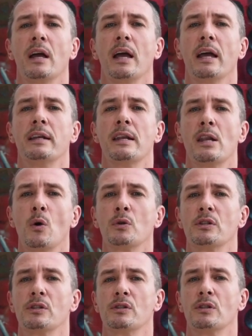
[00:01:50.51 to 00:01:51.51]
and
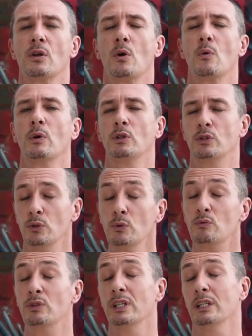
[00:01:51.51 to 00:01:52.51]
notice what you
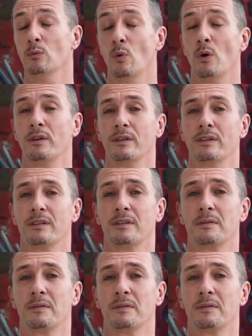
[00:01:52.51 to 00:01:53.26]
really want.